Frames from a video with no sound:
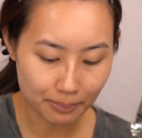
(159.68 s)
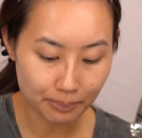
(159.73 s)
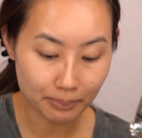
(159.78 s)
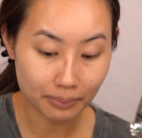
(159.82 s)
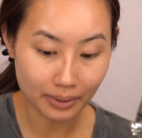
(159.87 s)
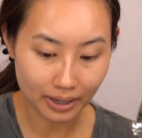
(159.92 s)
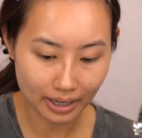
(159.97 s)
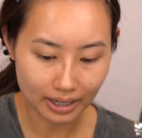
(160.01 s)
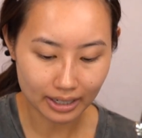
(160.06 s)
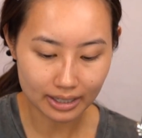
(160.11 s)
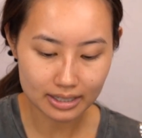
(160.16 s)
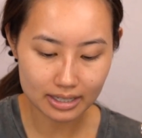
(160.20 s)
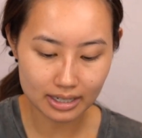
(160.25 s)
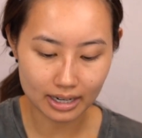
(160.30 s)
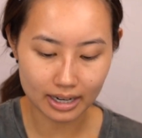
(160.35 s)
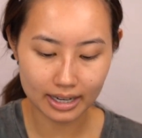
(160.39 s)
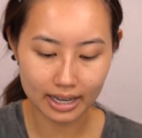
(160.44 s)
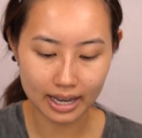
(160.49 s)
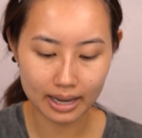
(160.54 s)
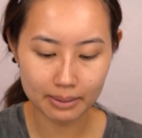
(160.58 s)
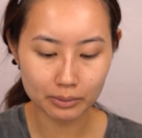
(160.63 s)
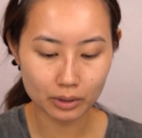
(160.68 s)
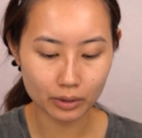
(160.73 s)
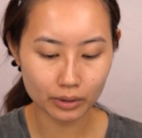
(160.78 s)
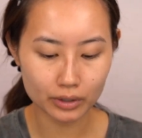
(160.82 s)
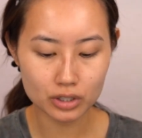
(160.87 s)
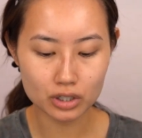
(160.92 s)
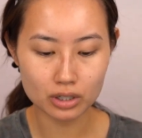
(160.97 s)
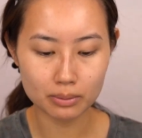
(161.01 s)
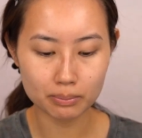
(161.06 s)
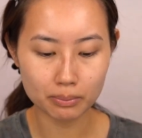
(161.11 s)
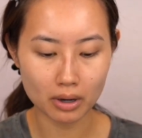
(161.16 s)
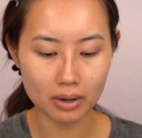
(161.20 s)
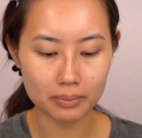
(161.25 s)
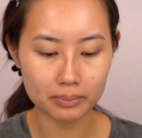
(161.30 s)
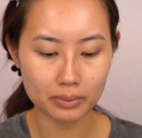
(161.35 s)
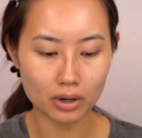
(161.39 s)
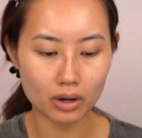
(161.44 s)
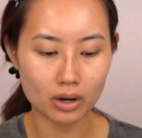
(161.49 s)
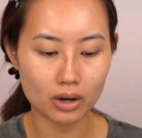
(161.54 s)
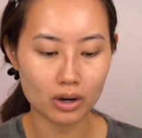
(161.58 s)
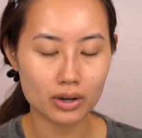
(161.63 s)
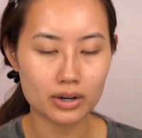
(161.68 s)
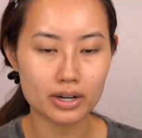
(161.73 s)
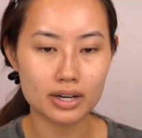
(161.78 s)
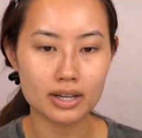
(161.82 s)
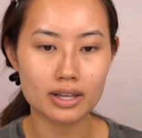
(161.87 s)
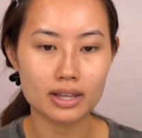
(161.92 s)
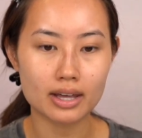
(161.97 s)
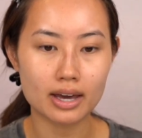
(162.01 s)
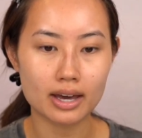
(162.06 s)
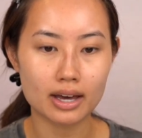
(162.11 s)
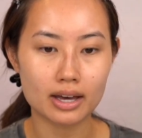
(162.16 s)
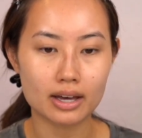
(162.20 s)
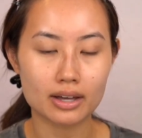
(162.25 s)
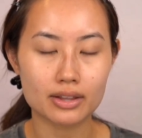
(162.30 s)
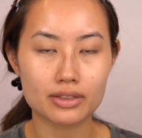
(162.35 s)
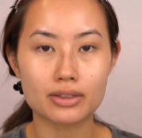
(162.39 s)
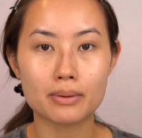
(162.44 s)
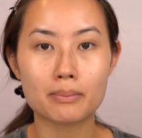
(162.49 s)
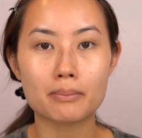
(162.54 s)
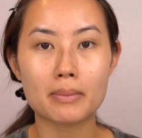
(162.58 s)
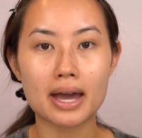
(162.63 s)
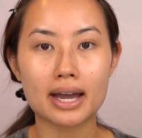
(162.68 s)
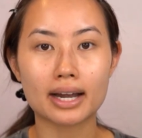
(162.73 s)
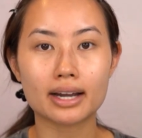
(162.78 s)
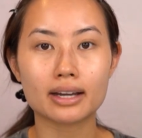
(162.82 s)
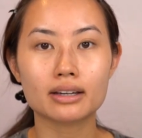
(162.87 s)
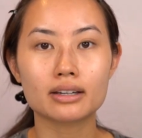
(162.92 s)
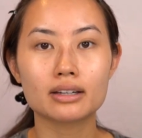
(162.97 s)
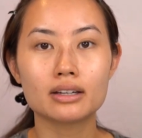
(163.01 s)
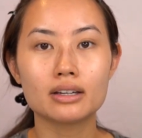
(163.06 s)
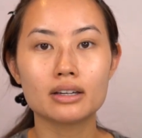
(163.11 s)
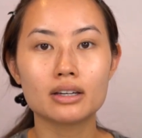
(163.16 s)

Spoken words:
but I am going to pop on the MAC